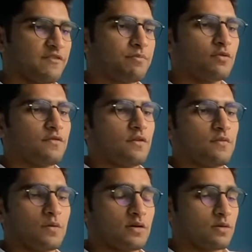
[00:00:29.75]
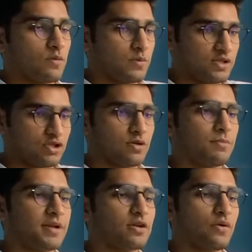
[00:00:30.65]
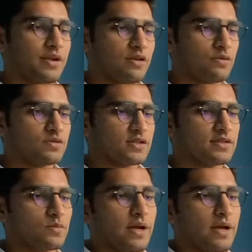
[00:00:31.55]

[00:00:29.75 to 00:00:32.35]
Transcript: We have proof of work, which Bitcoin uses,